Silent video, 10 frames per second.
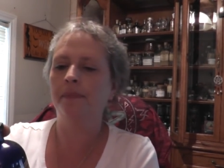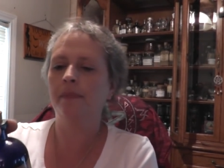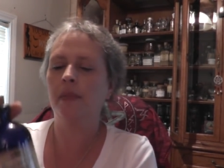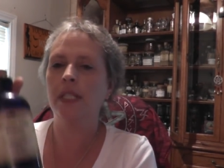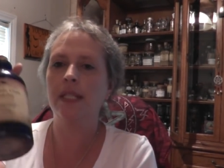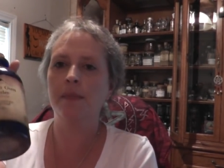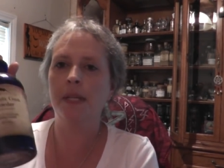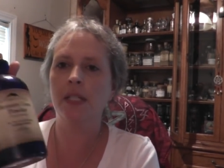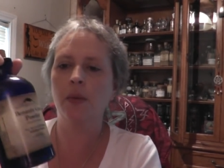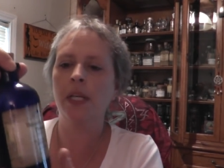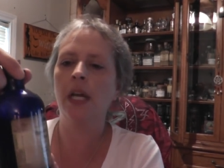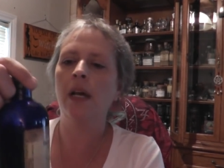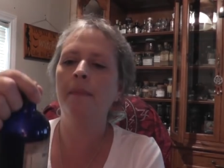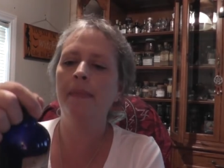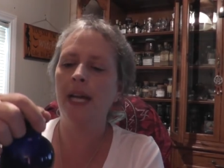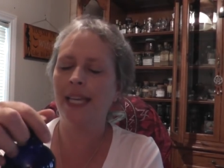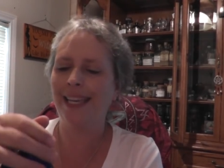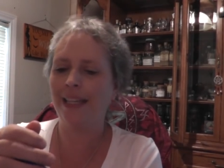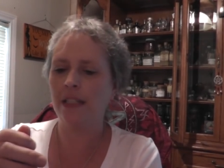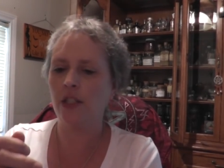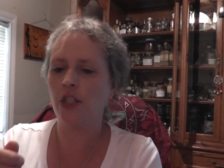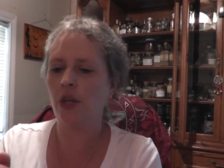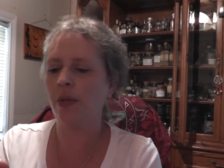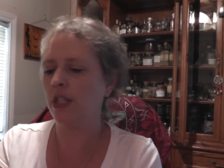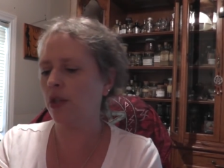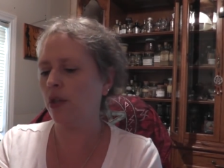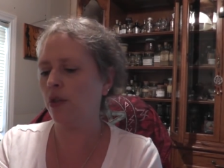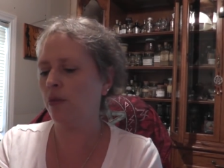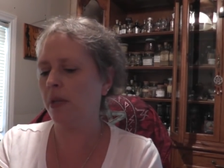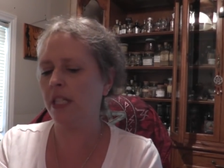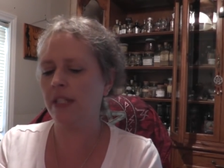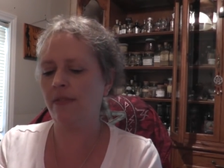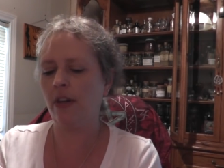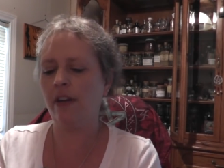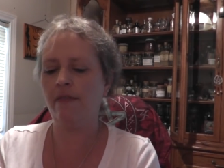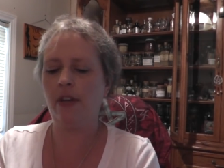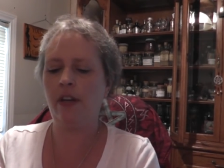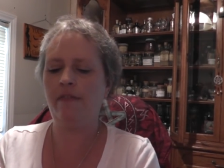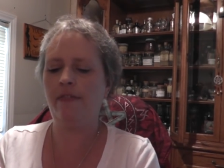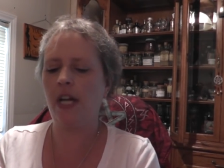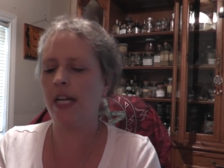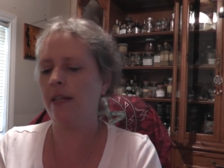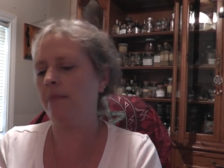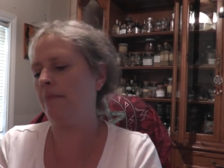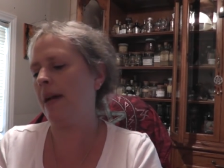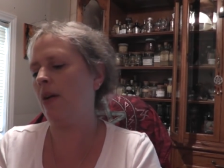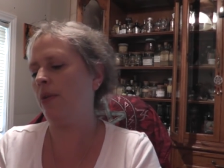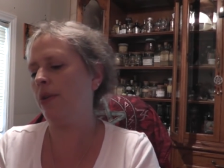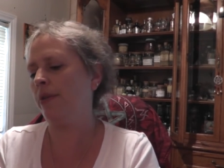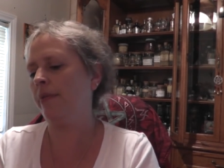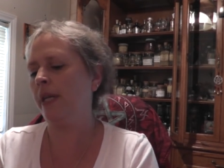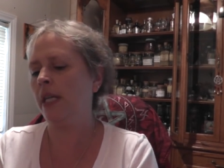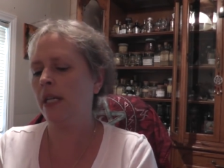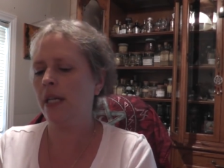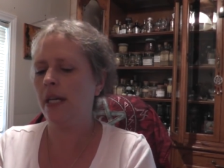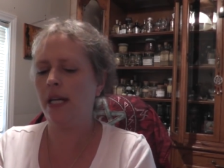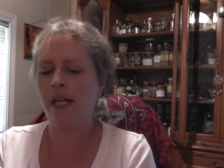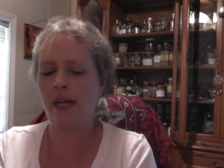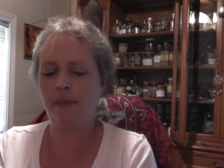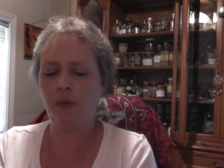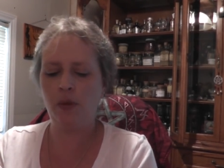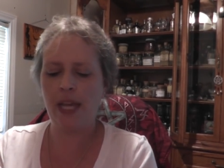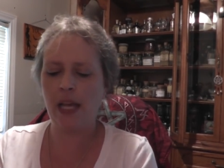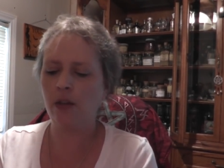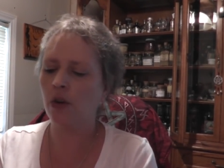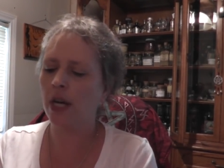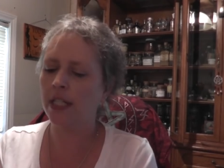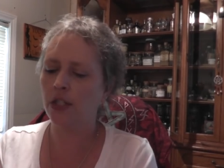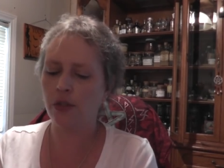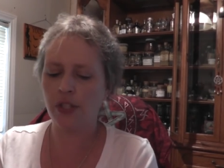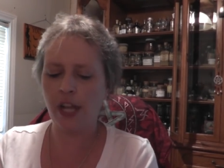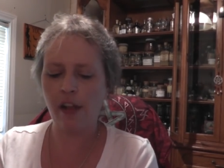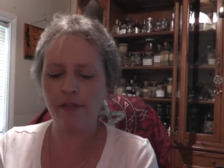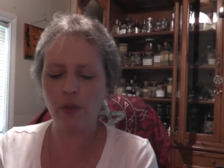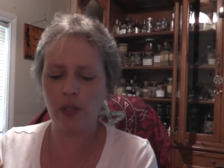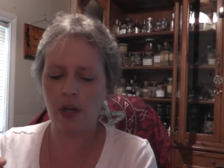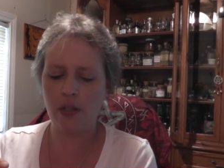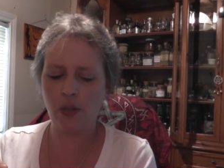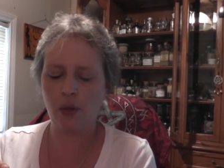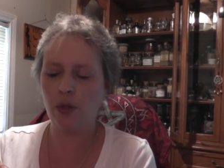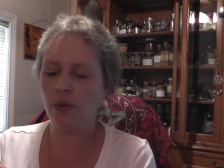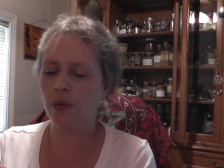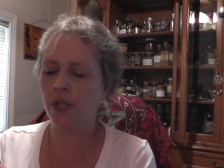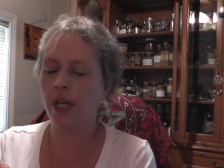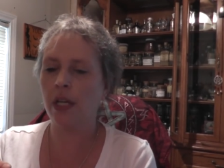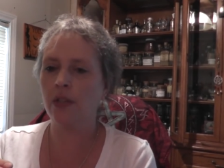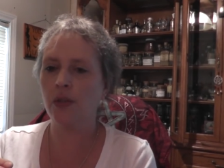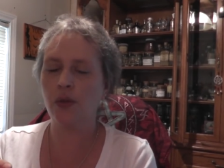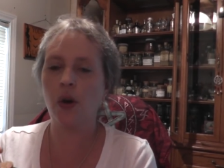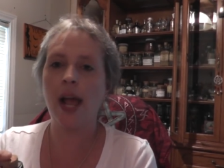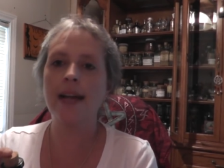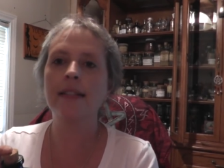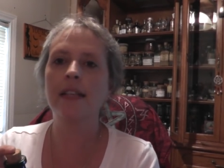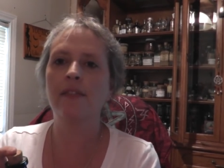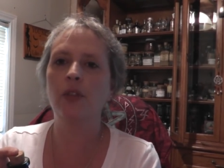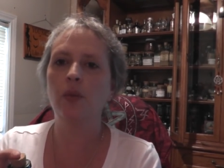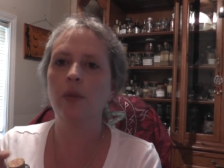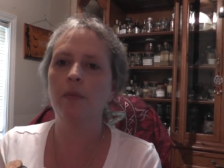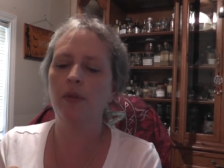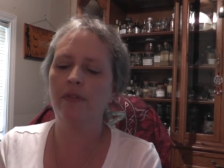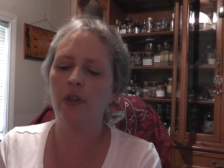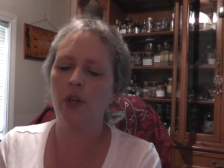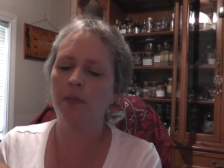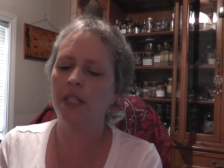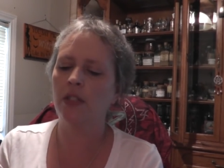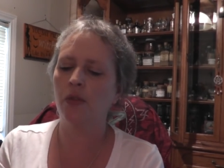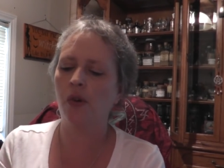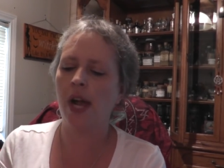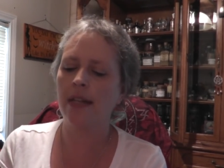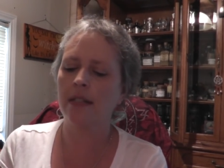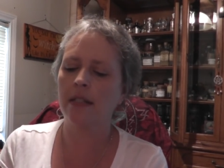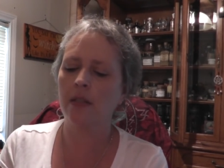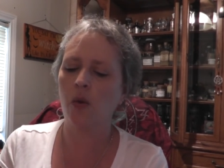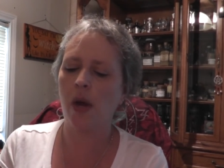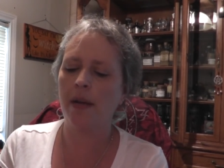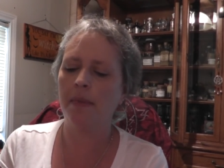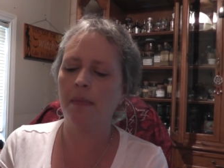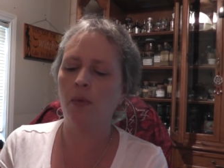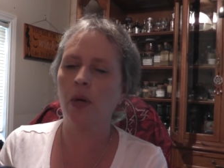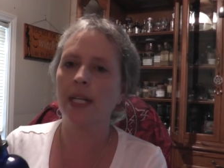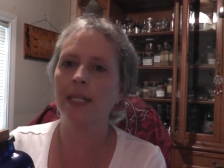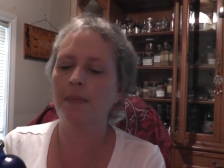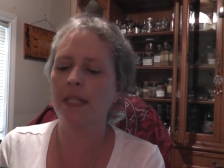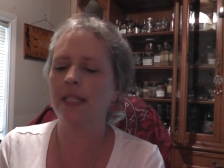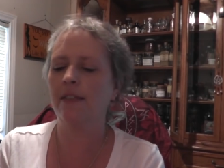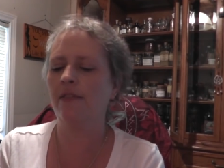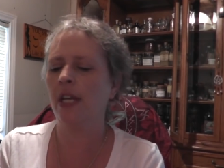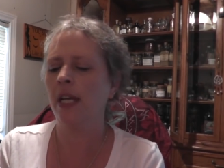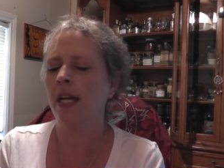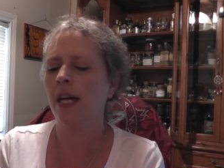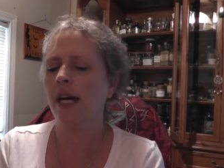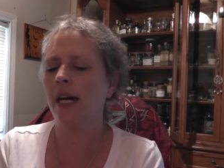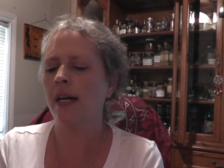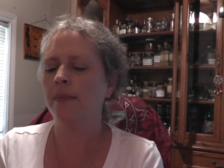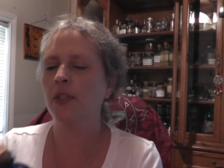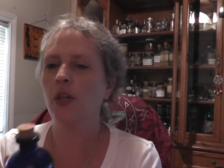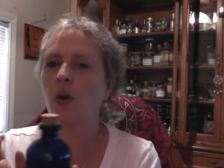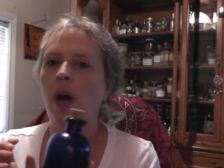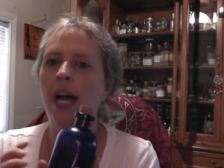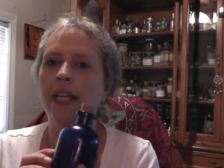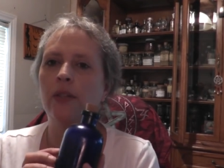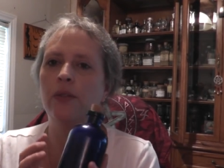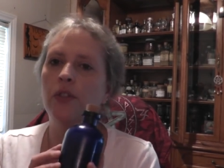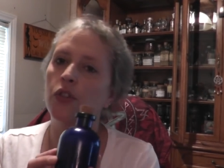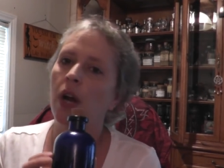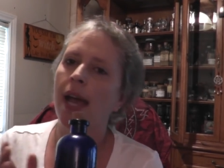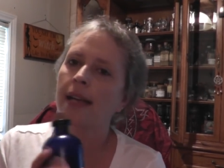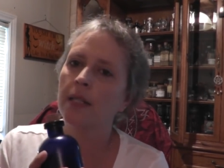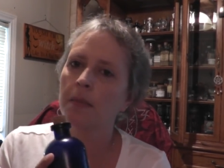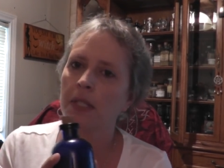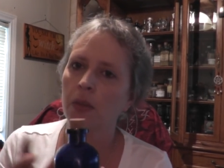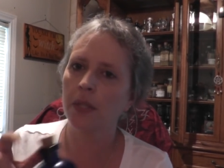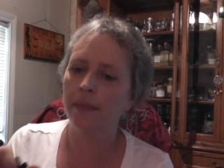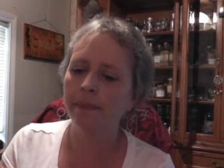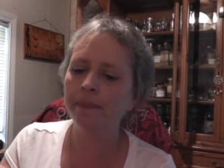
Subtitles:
This is benzoin gum. I can't show it to you, but it's a very, very fine powder. You can grind it yourself. You can also use Storax if you would prefer, but Storax is quite a bit more expensive. So I use Storax benzoin.